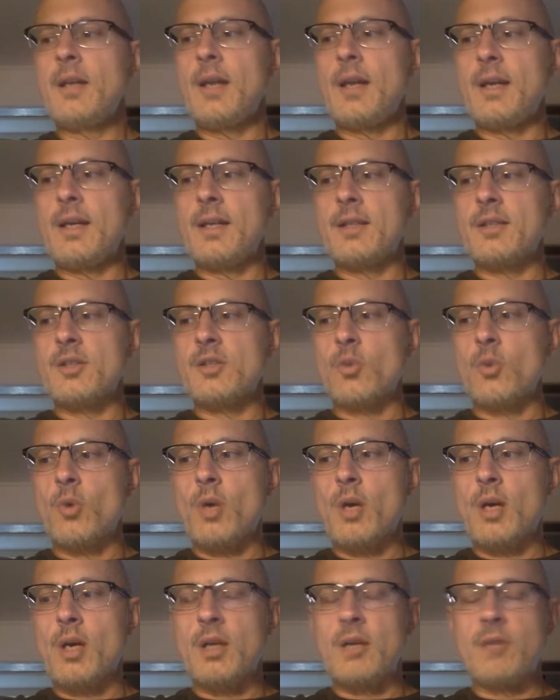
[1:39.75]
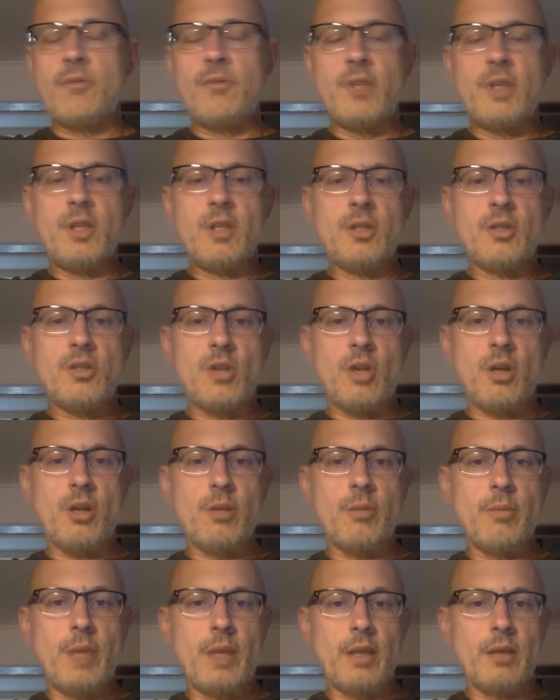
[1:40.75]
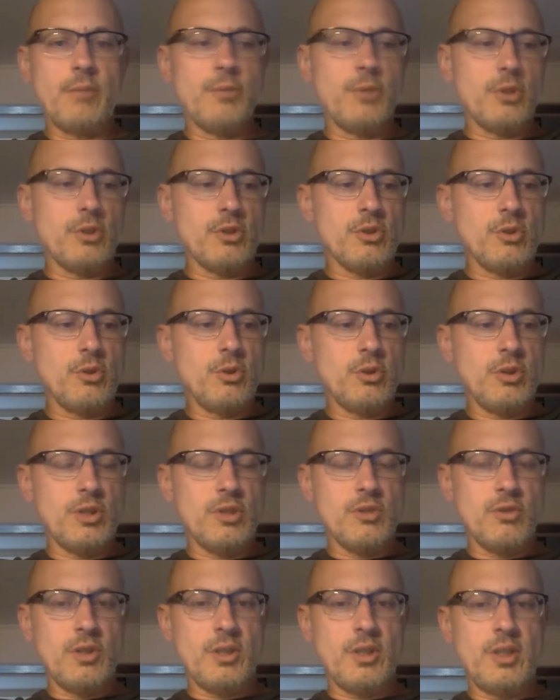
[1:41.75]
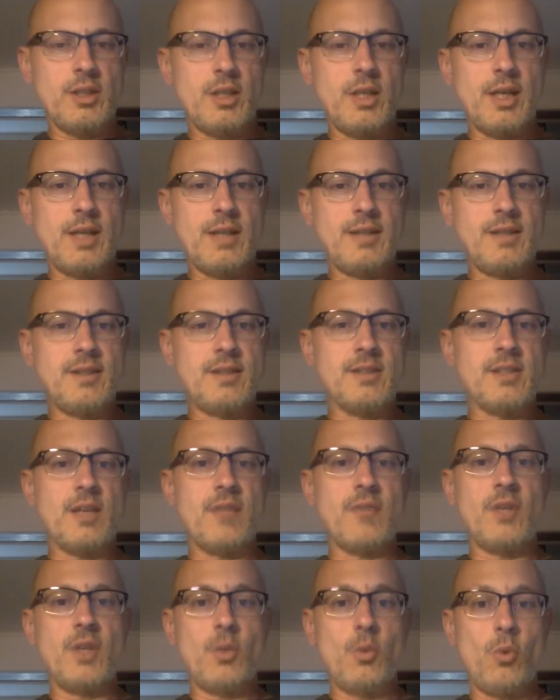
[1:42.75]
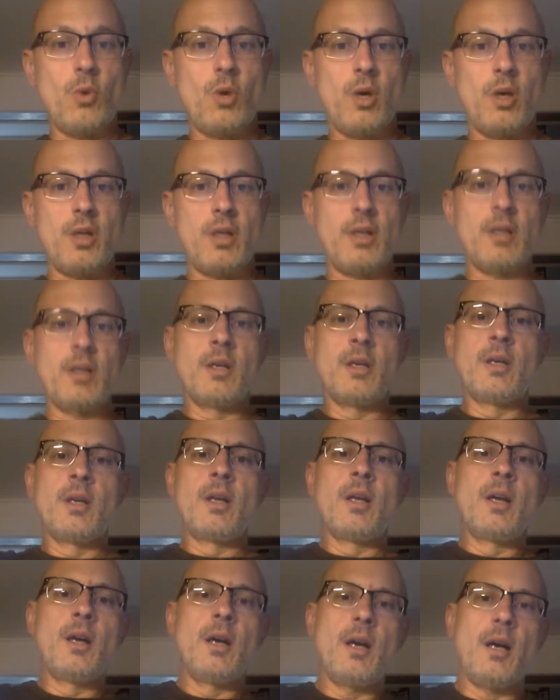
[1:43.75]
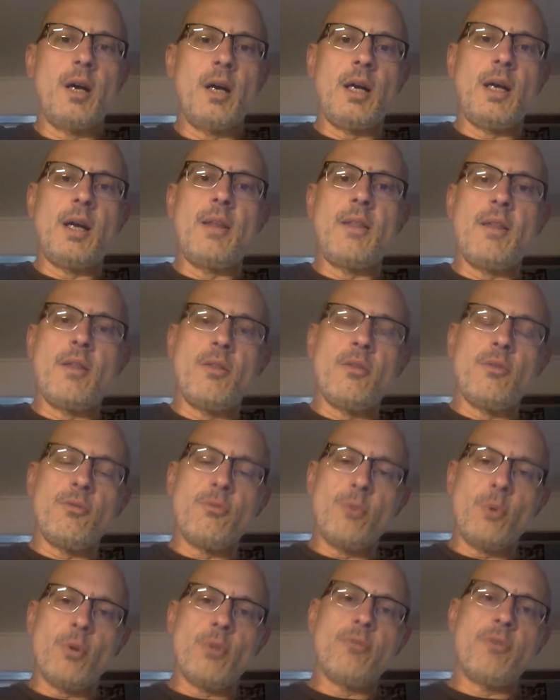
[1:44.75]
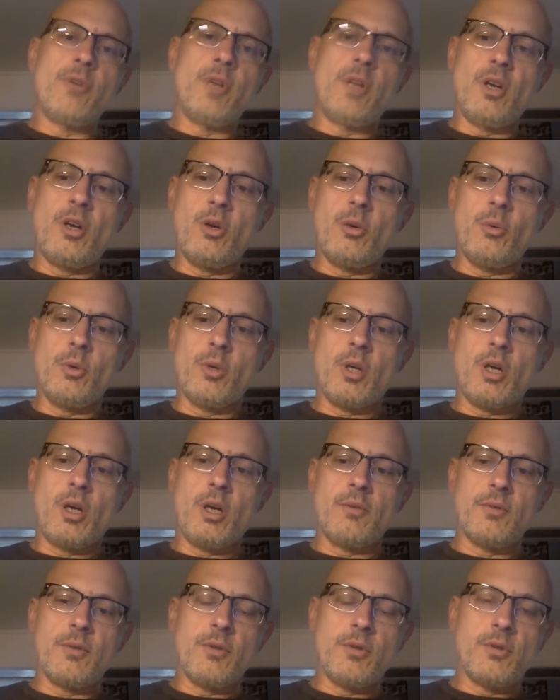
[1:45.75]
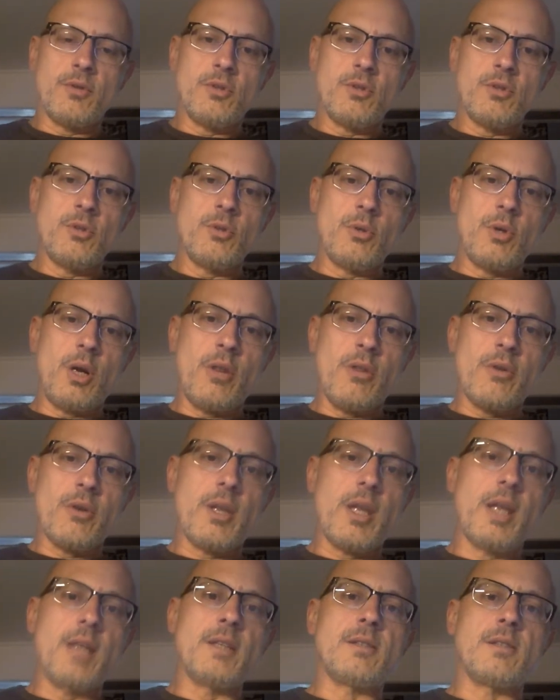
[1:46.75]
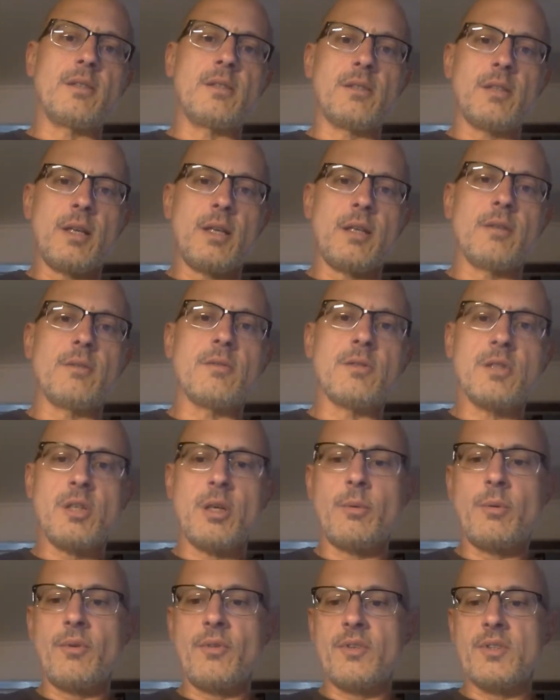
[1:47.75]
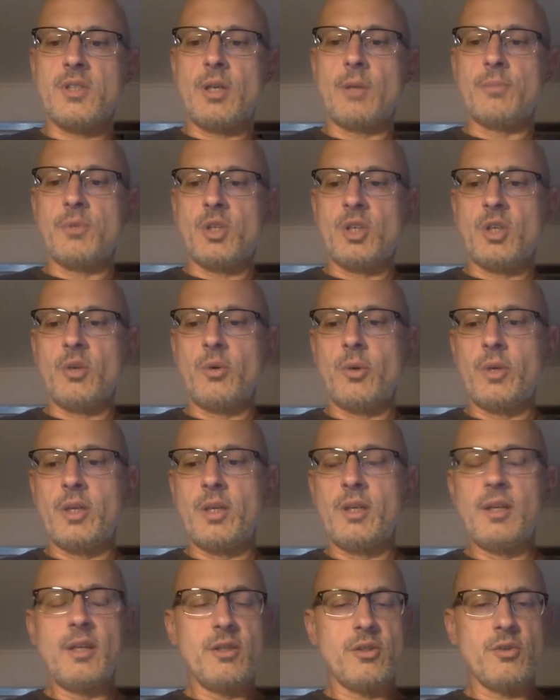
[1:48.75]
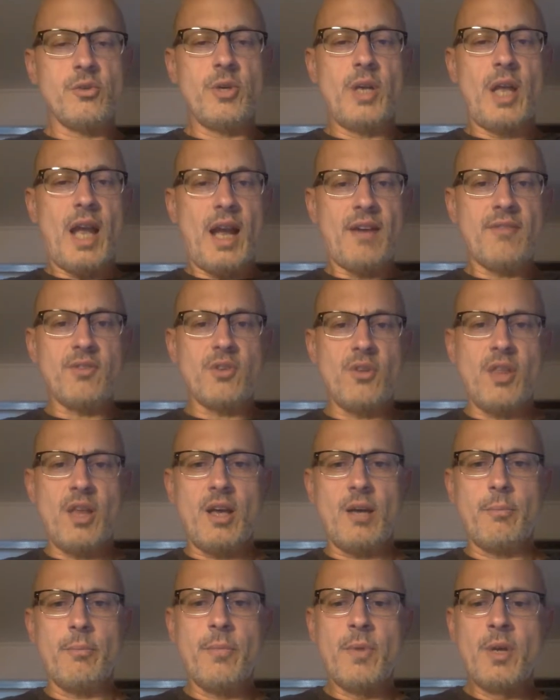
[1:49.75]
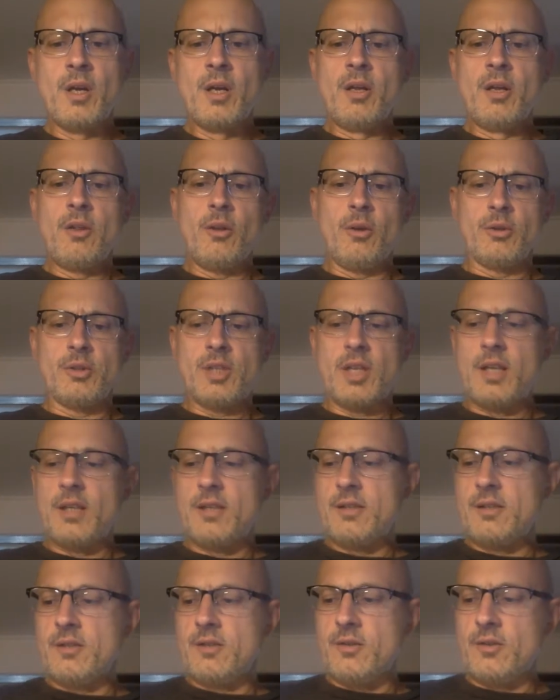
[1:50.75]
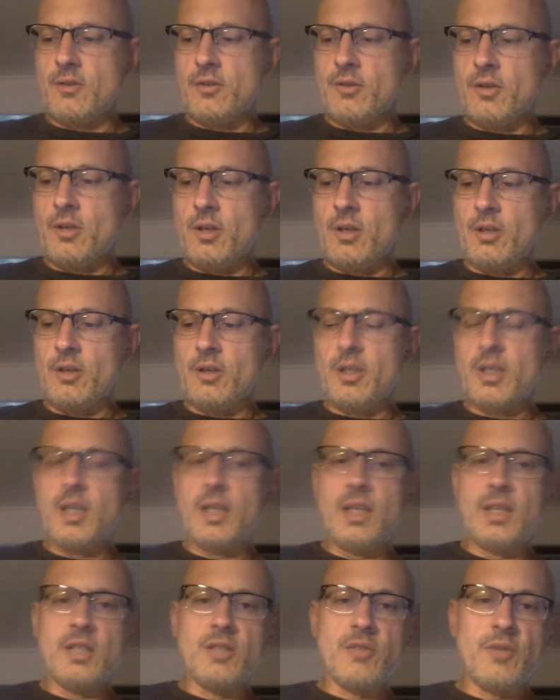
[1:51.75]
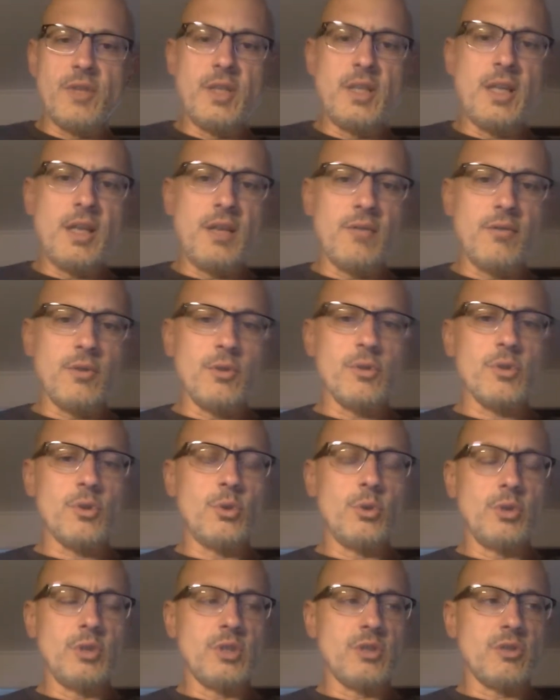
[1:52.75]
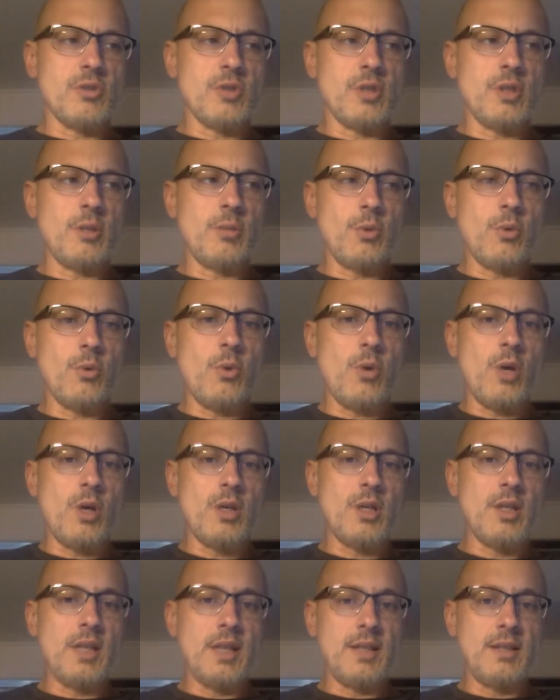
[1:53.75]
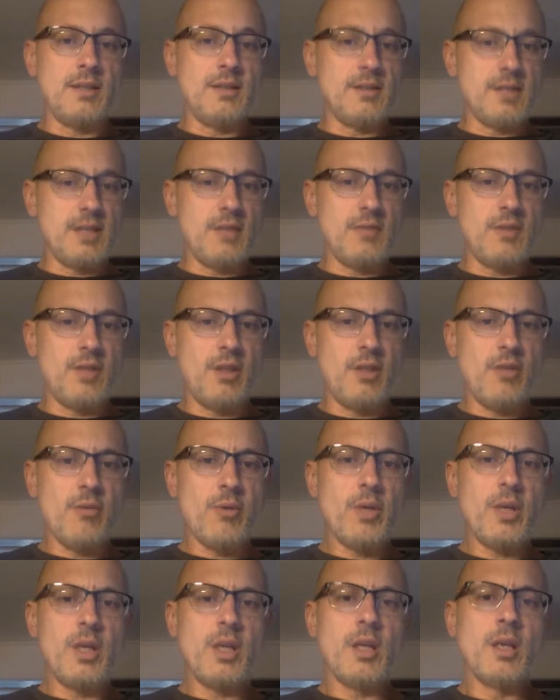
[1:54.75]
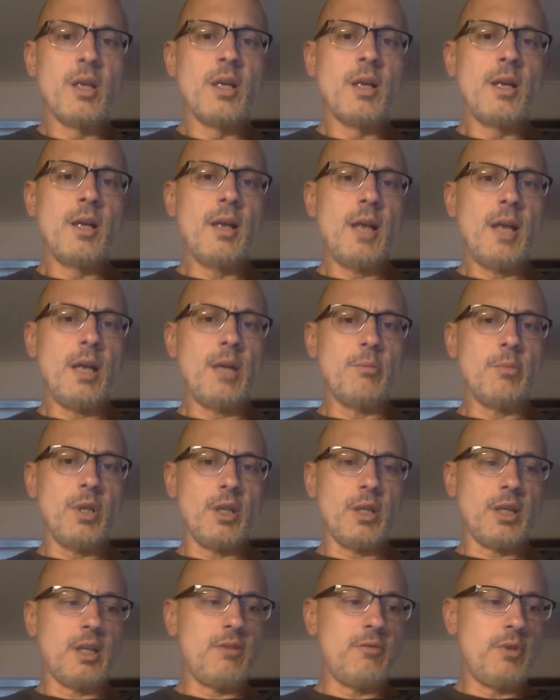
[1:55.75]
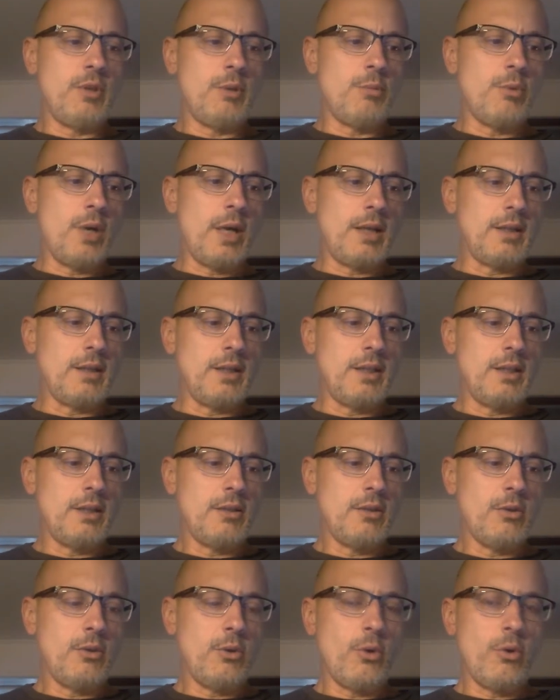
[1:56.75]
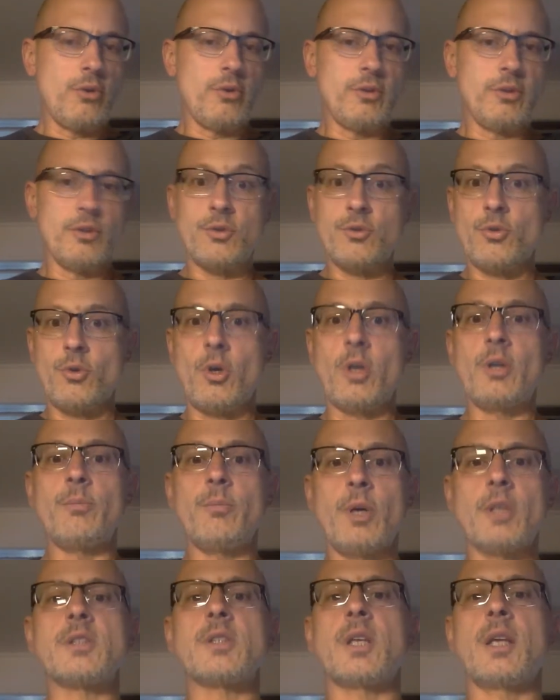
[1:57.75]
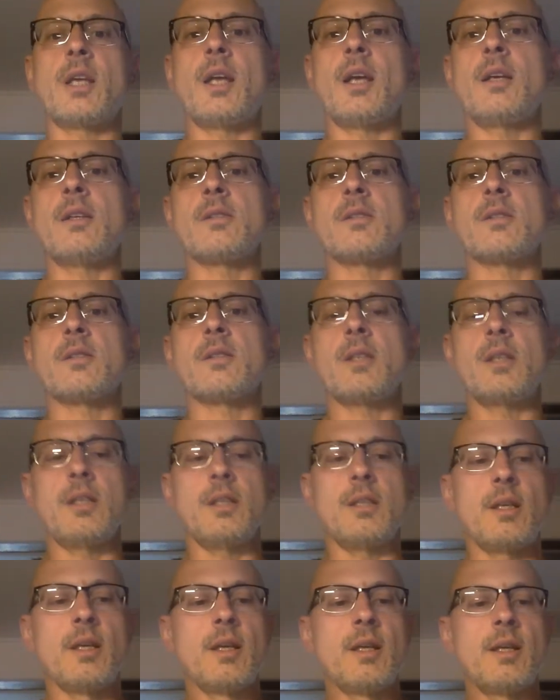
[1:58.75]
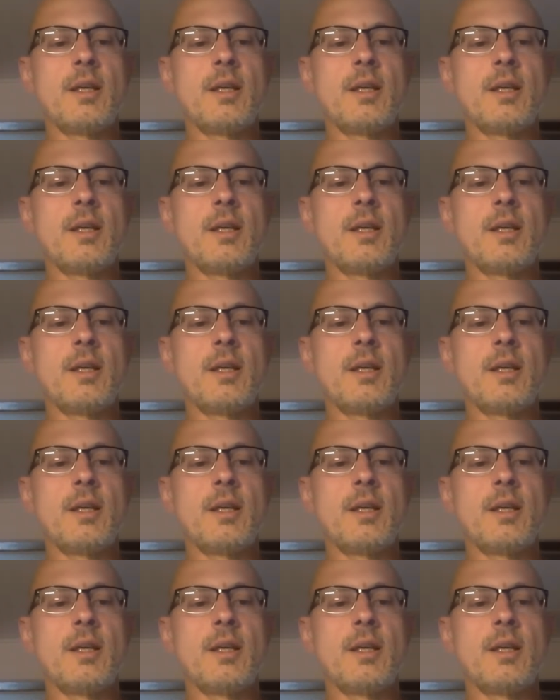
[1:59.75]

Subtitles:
and Swan v. Charlotte-Mecklenburg School District in 1971. And then the fourth video will cover the 2 other cases and some of the subsequent history after them. Those cases are Keyes v. Denver School District No. 1 in 1973, and Milliken v. Bradley, or the Detroit busing case in